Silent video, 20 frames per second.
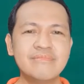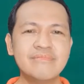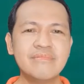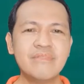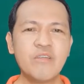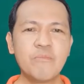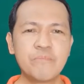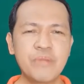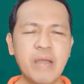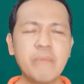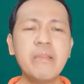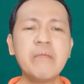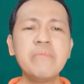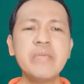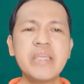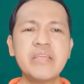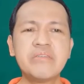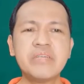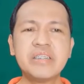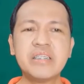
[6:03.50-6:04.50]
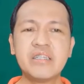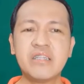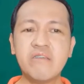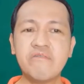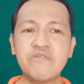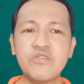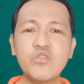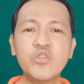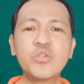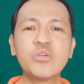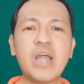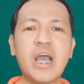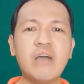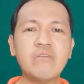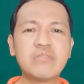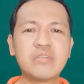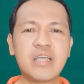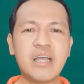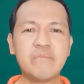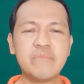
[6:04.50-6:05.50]
The problem here is that the future
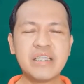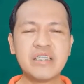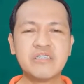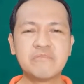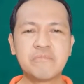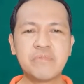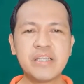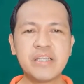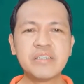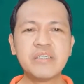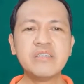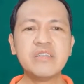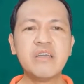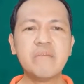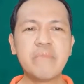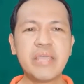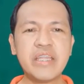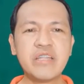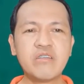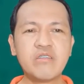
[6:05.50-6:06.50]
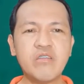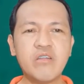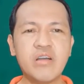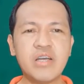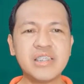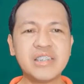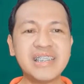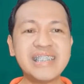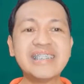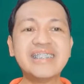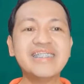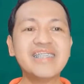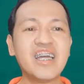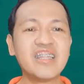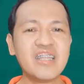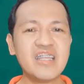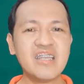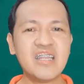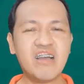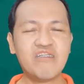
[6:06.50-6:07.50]
outcome expressed in the main clause is not
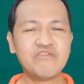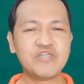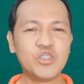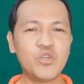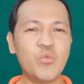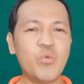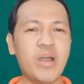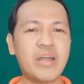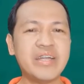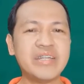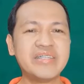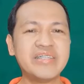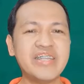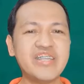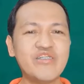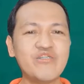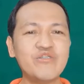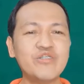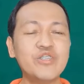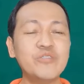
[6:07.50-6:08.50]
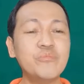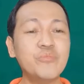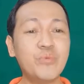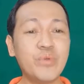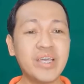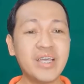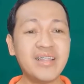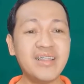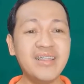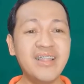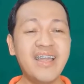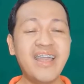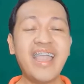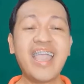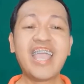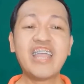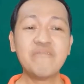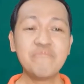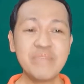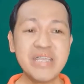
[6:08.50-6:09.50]
enough to warrant the use of will
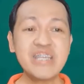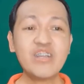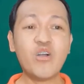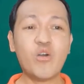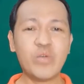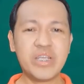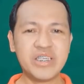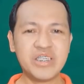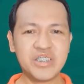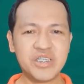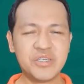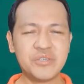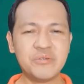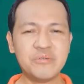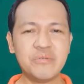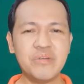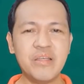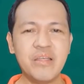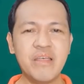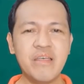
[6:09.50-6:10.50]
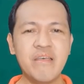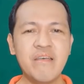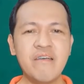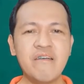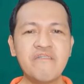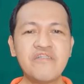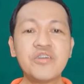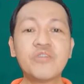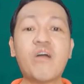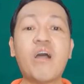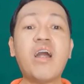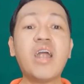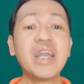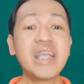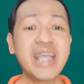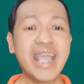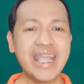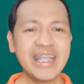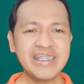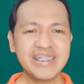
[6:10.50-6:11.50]
and be going to. There are
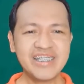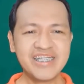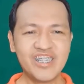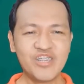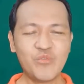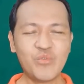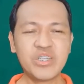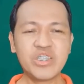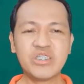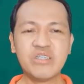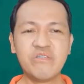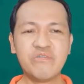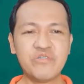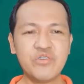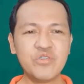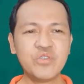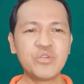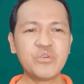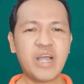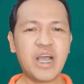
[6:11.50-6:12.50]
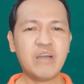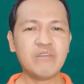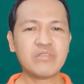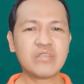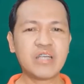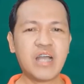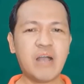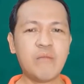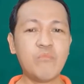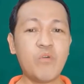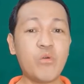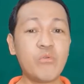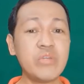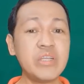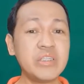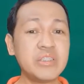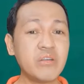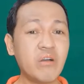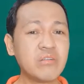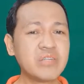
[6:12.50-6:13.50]
cases in which the future outcome or
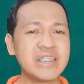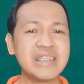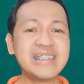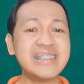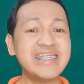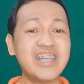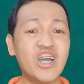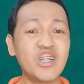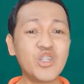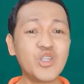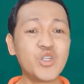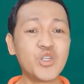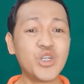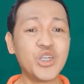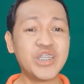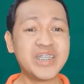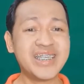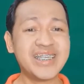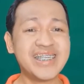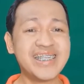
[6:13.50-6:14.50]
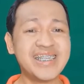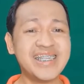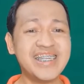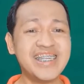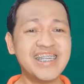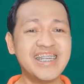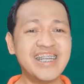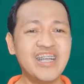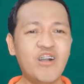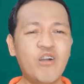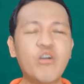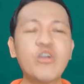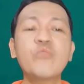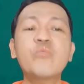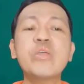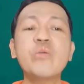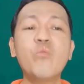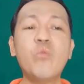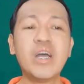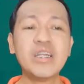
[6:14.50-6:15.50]
result is not certain, or
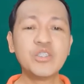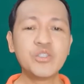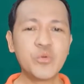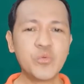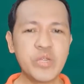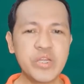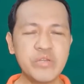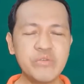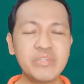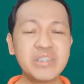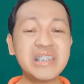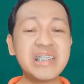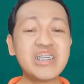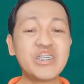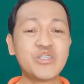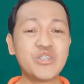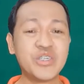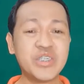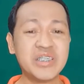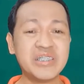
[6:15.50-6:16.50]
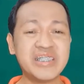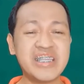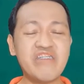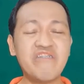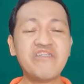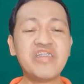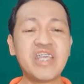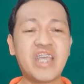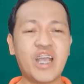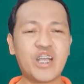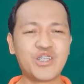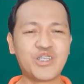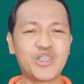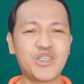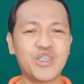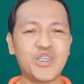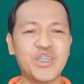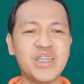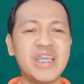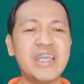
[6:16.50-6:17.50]
we want to reduce the certainty of the
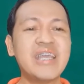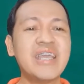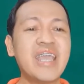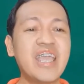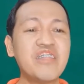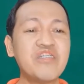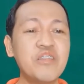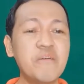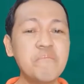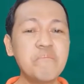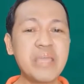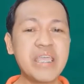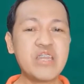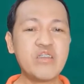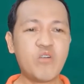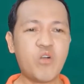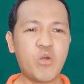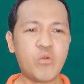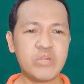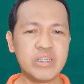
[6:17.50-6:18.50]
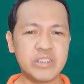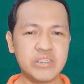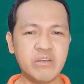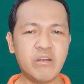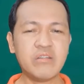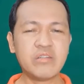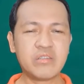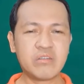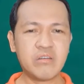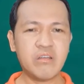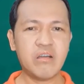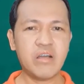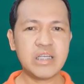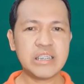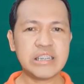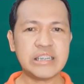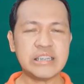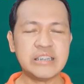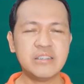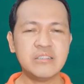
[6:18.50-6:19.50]
action in the main or result
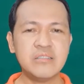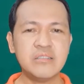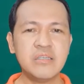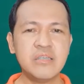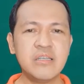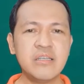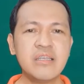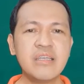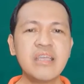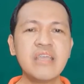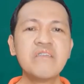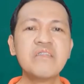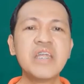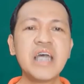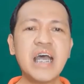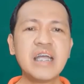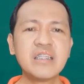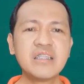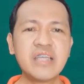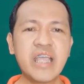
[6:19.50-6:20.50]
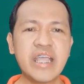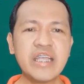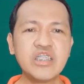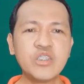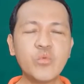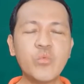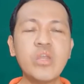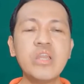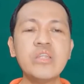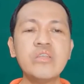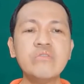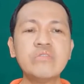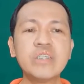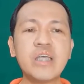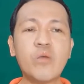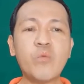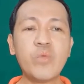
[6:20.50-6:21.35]
clause. In that case, we'll use a